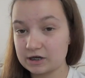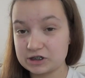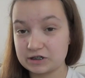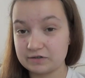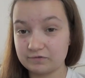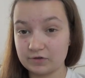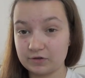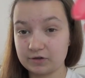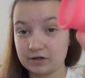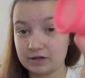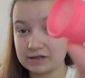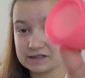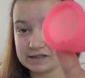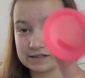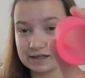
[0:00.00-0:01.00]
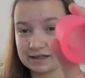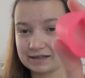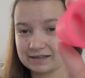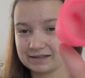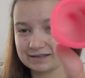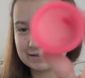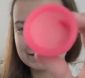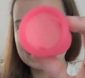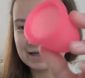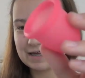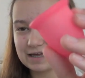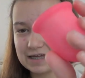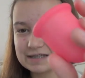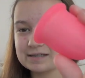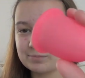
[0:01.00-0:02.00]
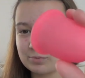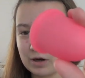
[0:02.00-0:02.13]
actually even know the colours of that. It's a